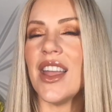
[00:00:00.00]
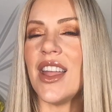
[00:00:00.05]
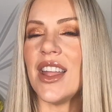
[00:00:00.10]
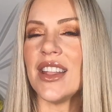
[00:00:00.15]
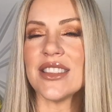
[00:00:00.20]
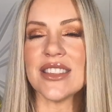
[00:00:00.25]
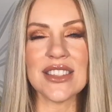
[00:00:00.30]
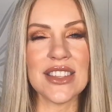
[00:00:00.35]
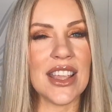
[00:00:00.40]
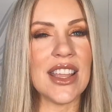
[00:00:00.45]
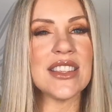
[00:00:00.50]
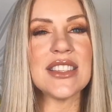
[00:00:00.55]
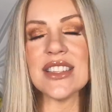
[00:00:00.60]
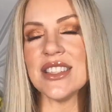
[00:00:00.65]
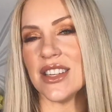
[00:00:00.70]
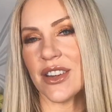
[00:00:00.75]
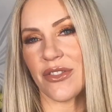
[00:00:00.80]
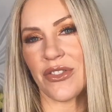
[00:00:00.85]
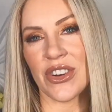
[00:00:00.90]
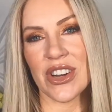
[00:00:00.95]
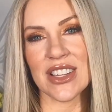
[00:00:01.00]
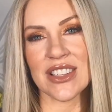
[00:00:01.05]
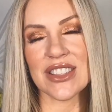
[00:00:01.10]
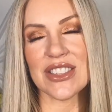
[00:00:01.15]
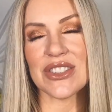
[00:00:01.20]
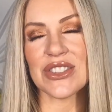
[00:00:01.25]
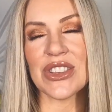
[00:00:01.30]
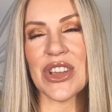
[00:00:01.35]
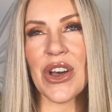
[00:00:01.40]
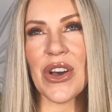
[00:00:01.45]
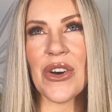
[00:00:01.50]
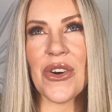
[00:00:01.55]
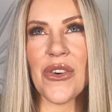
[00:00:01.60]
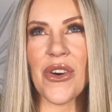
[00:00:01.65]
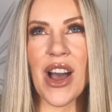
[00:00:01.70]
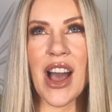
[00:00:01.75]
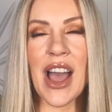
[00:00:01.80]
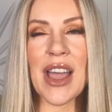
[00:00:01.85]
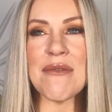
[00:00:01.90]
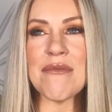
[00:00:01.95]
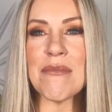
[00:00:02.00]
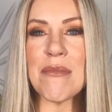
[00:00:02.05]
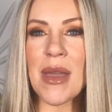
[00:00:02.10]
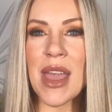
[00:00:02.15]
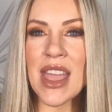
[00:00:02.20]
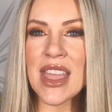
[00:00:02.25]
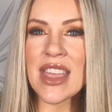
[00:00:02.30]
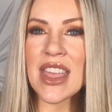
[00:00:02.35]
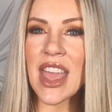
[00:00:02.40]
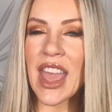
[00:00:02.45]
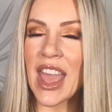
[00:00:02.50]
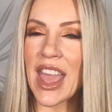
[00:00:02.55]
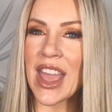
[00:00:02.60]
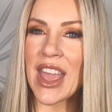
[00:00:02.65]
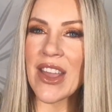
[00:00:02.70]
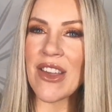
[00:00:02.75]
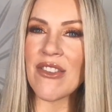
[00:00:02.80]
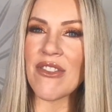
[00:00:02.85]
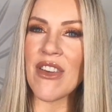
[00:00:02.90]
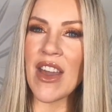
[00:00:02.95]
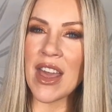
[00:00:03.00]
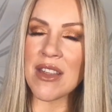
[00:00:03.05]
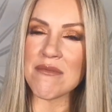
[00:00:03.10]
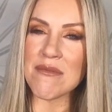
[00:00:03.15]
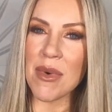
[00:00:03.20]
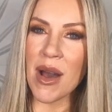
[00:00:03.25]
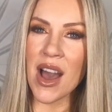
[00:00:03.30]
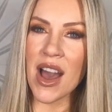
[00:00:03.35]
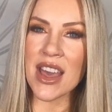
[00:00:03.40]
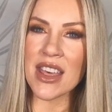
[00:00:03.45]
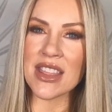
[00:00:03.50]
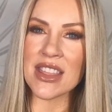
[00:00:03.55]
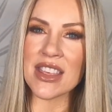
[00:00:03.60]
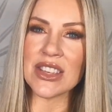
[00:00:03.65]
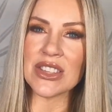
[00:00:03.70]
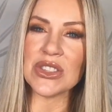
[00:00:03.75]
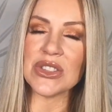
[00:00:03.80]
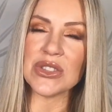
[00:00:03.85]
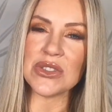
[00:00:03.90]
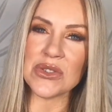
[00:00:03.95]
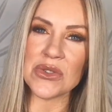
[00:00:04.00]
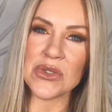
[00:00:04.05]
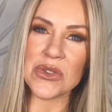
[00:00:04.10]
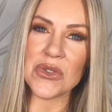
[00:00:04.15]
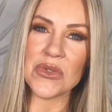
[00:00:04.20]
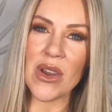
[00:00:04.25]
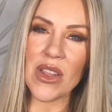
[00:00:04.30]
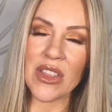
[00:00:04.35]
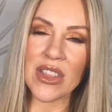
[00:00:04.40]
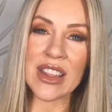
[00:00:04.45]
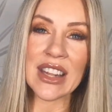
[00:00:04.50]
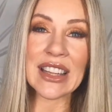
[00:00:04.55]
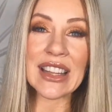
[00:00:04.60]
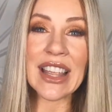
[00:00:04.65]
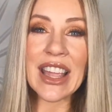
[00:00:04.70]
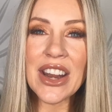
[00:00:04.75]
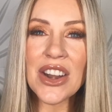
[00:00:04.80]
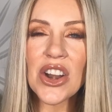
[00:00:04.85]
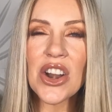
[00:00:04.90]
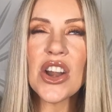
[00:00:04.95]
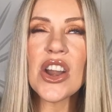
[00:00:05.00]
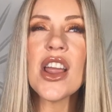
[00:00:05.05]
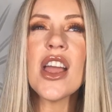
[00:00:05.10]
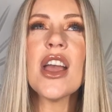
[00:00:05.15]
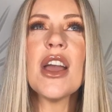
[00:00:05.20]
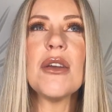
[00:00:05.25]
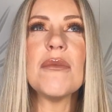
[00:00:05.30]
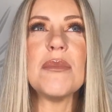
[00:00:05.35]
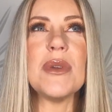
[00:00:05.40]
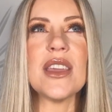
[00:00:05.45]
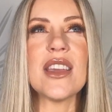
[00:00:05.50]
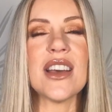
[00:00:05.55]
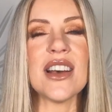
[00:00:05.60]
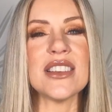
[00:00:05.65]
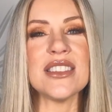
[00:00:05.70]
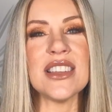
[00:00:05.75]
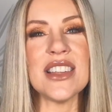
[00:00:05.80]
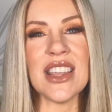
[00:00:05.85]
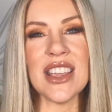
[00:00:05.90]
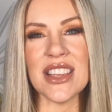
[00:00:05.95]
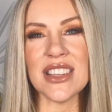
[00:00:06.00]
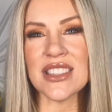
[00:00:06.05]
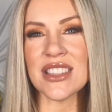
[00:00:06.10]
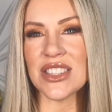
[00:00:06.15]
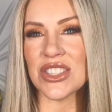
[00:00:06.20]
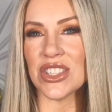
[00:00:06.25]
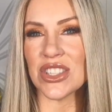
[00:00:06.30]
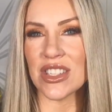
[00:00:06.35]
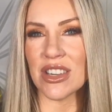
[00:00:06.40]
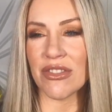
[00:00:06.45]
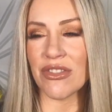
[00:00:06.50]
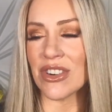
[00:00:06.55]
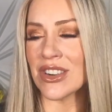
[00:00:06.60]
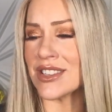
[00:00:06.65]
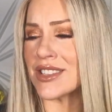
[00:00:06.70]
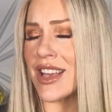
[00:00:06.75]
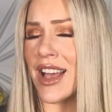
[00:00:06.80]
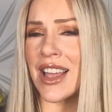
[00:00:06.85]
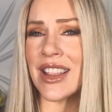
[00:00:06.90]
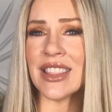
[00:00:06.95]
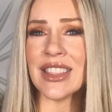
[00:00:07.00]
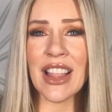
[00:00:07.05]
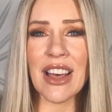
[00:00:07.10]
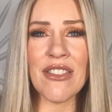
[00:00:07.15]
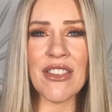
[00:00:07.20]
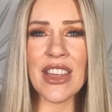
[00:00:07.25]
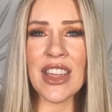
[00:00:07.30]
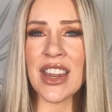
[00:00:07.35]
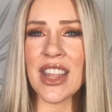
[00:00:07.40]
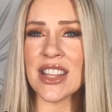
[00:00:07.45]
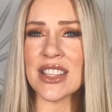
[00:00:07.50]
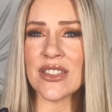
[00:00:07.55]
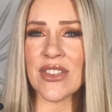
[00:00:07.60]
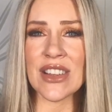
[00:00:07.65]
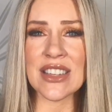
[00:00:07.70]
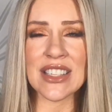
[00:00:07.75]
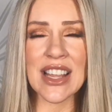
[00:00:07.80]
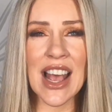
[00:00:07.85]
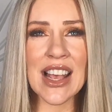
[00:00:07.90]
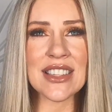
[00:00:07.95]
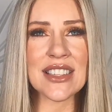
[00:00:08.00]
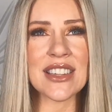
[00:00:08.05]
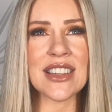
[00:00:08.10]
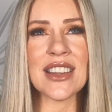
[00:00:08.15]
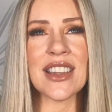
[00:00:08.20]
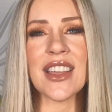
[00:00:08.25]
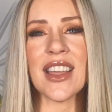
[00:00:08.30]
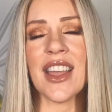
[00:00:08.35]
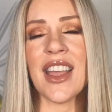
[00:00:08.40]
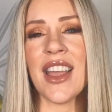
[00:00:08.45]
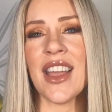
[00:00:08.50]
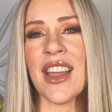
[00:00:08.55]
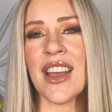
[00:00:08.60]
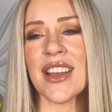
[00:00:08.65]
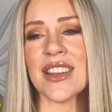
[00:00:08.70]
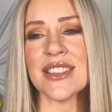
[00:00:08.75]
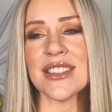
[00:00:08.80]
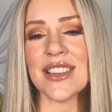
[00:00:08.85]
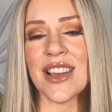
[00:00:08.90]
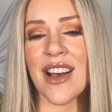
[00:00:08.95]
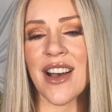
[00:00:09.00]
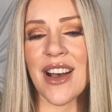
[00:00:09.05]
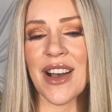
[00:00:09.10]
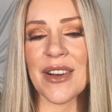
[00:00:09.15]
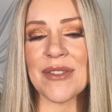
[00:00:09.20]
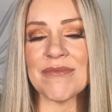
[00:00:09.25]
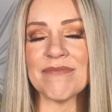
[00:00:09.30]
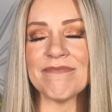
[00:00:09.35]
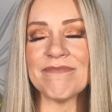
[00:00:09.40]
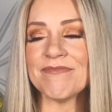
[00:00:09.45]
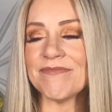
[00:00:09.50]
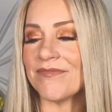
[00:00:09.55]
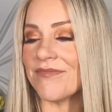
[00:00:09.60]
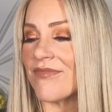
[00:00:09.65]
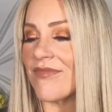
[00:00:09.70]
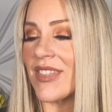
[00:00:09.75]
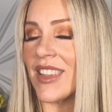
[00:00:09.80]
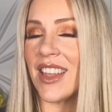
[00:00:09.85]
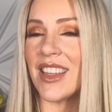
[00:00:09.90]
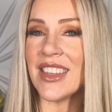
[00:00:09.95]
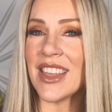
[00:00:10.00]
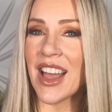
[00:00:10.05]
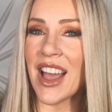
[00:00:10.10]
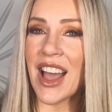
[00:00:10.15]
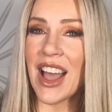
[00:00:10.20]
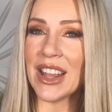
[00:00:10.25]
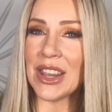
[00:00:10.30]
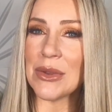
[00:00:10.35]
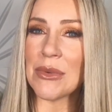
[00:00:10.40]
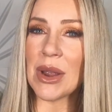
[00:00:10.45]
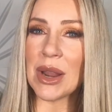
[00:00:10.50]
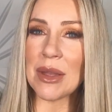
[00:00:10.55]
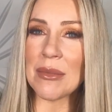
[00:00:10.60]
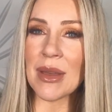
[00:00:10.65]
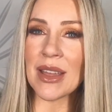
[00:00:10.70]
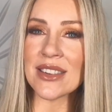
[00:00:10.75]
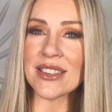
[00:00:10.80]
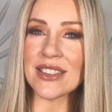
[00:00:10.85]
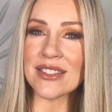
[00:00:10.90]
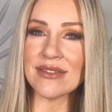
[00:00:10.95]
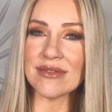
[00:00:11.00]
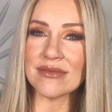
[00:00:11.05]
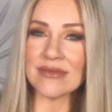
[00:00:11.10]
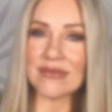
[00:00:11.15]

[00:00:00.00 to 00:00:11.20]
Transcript: It's a difference. So I may cave and buy this sooner rather than later because it is such a difference. I love it. It's fantastic. And yeah, highly recommend.